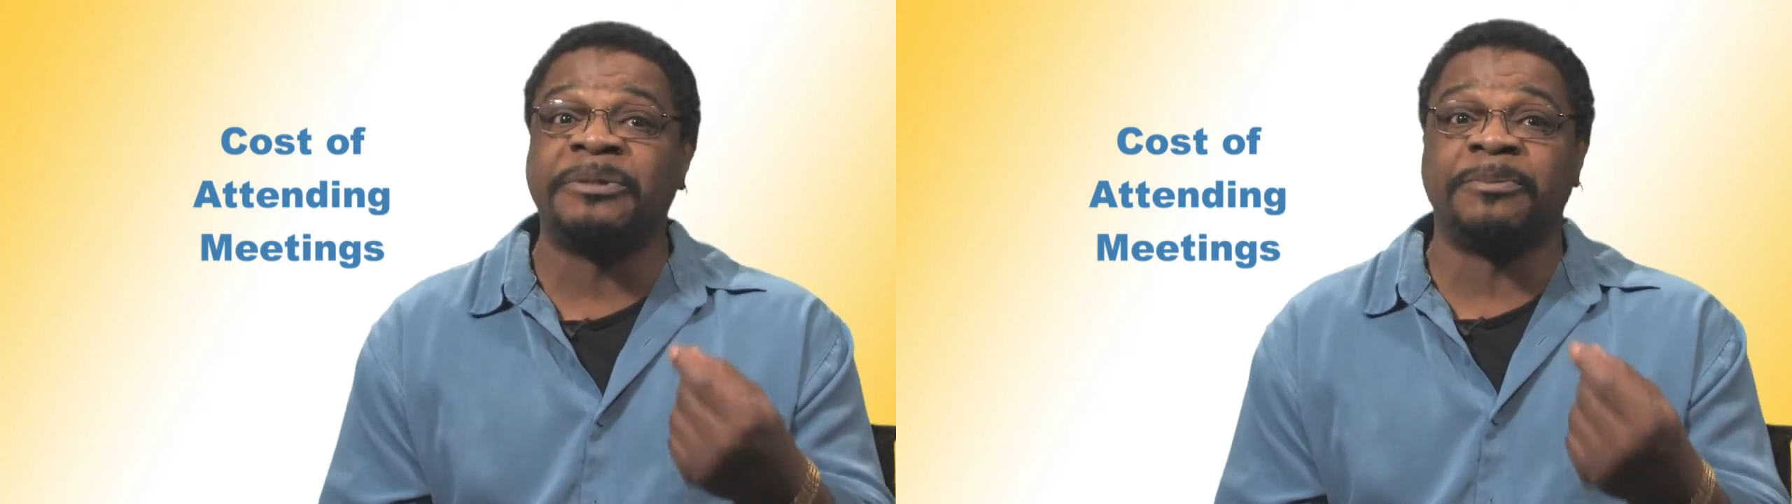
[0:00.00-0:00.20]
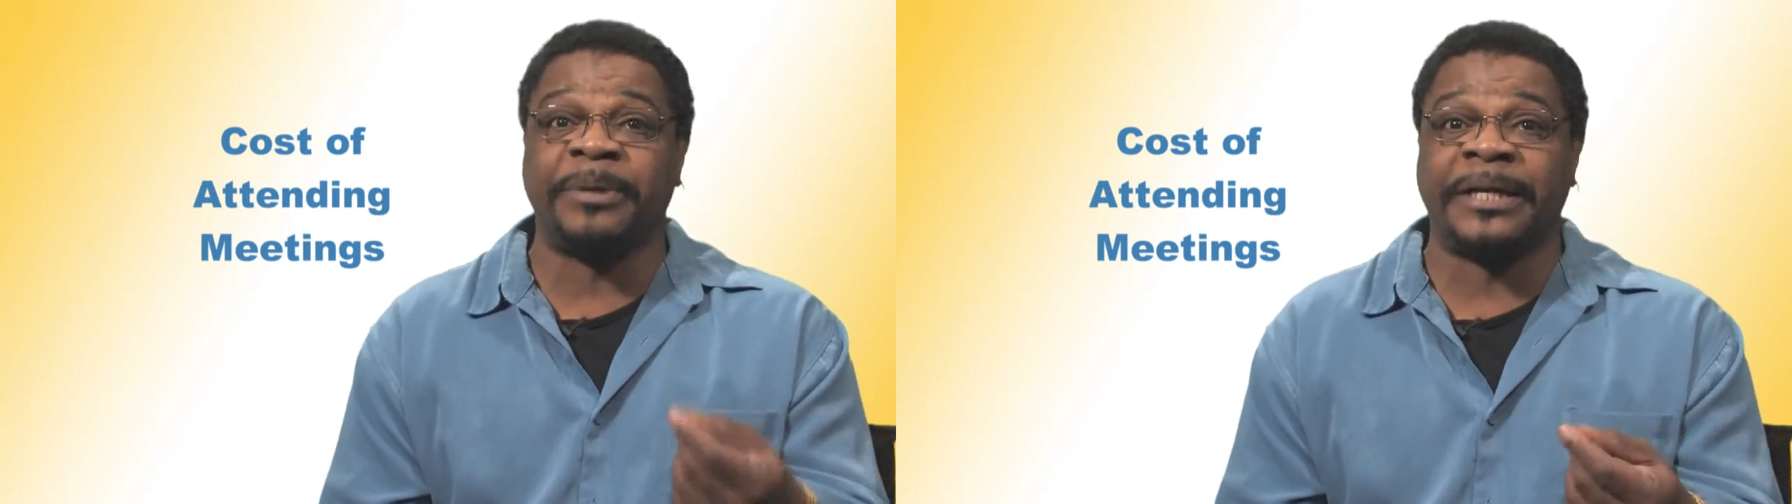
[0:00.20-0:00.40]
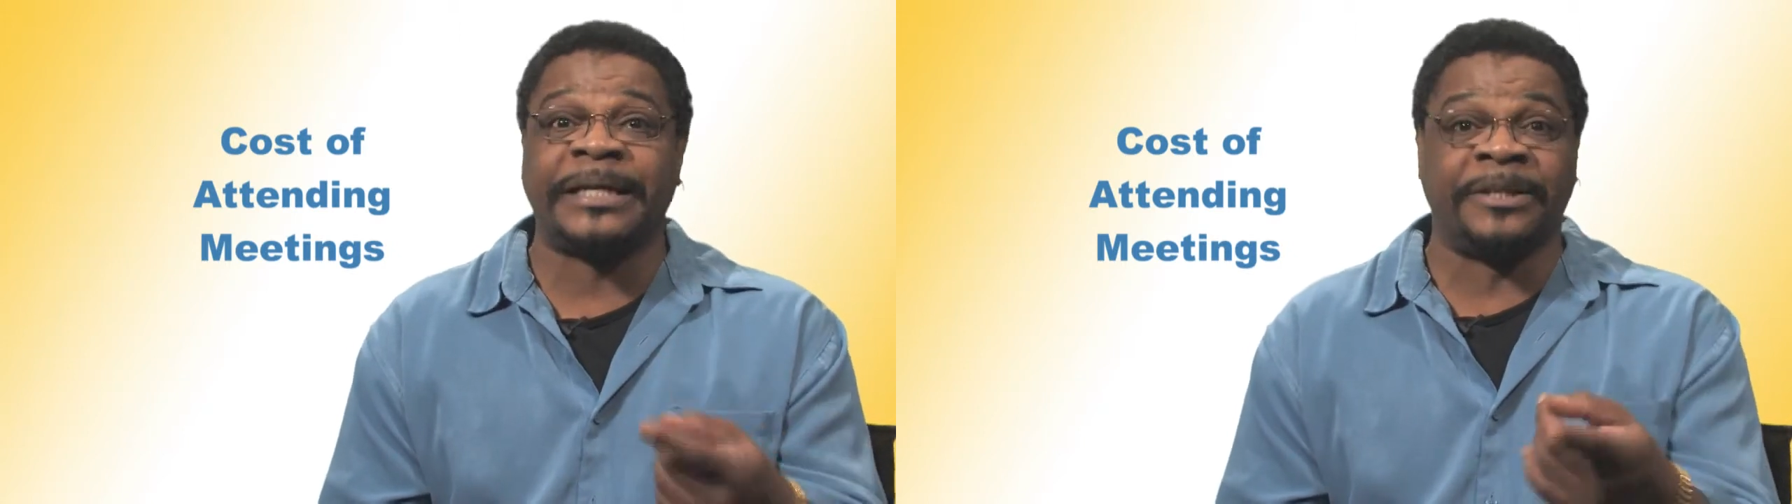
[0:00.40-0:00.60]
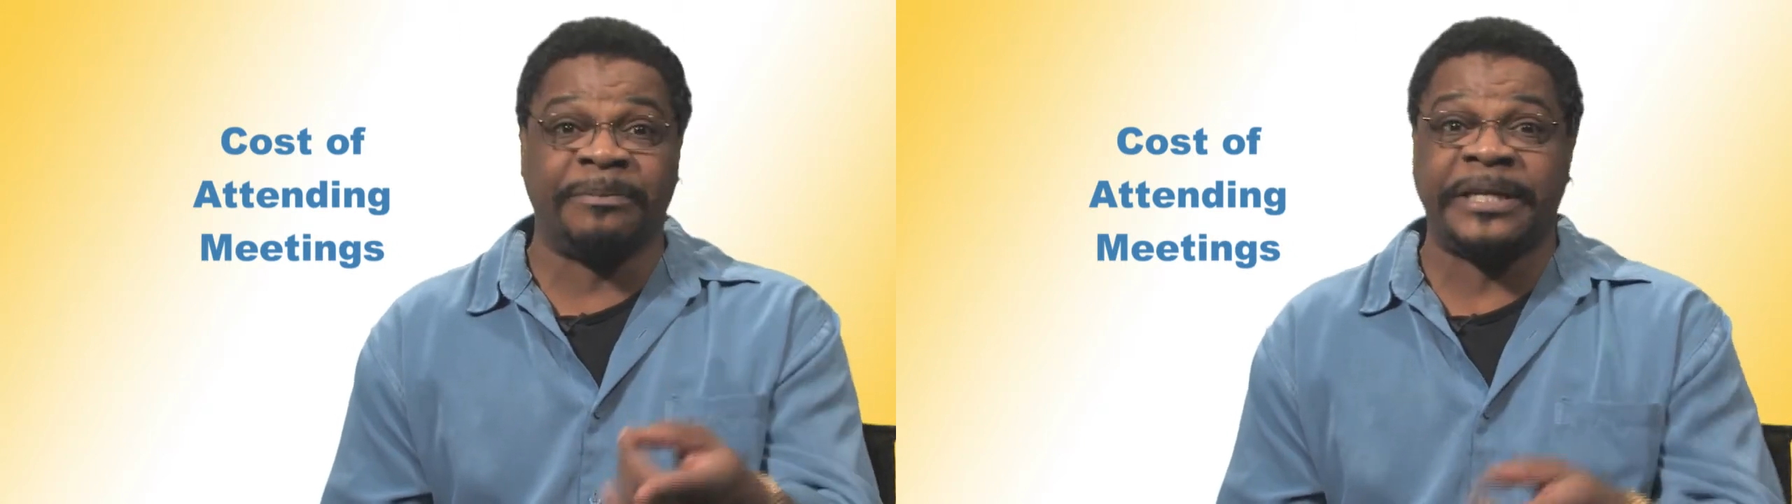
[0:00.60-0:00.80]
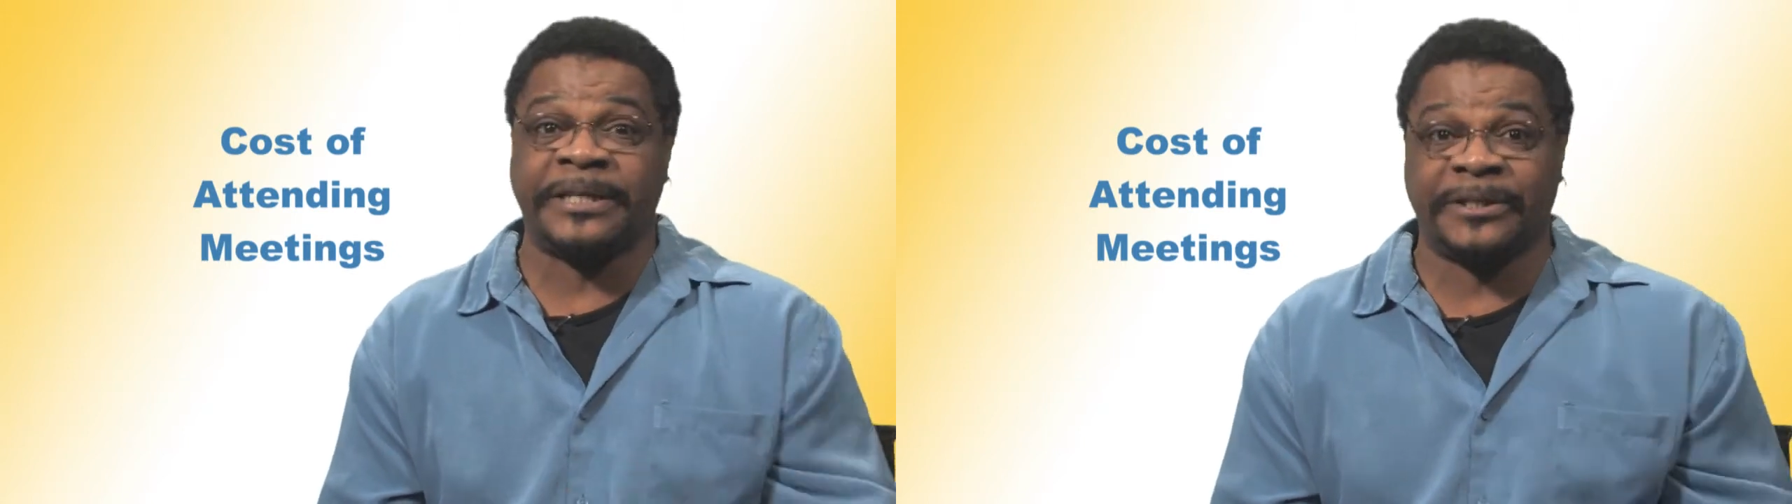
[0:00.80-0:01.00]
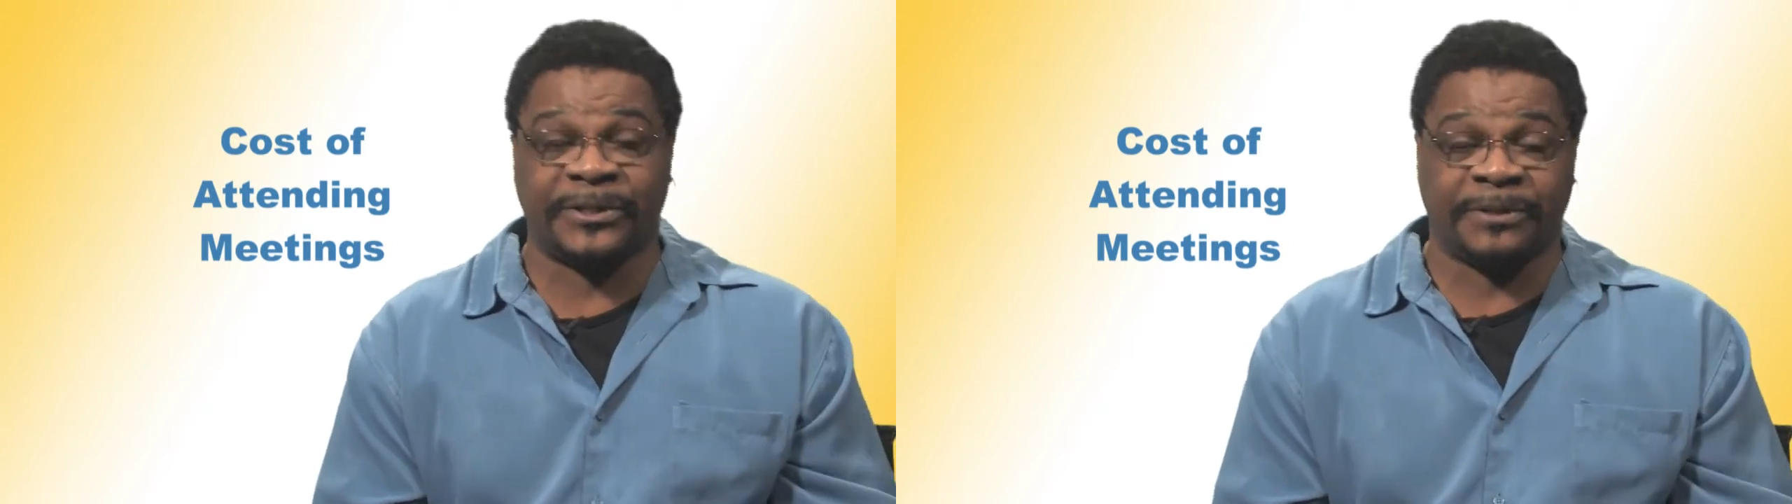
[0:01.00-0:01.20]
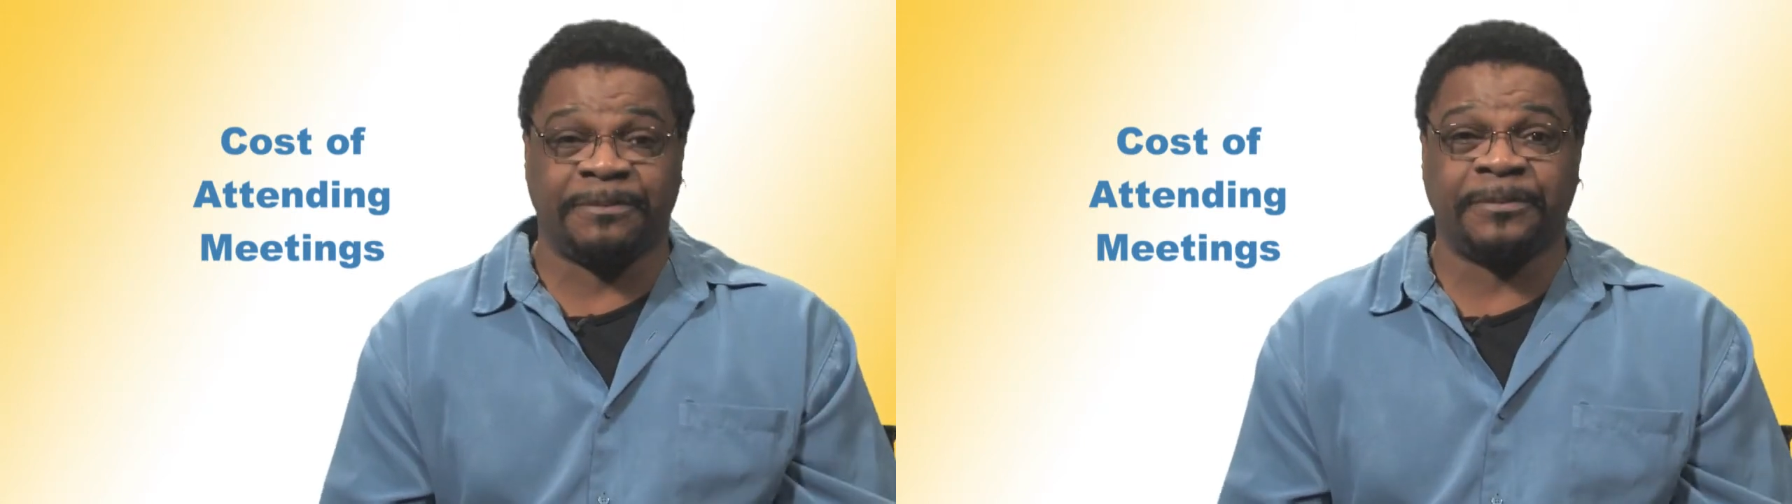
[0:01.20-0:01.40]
spent in meetings.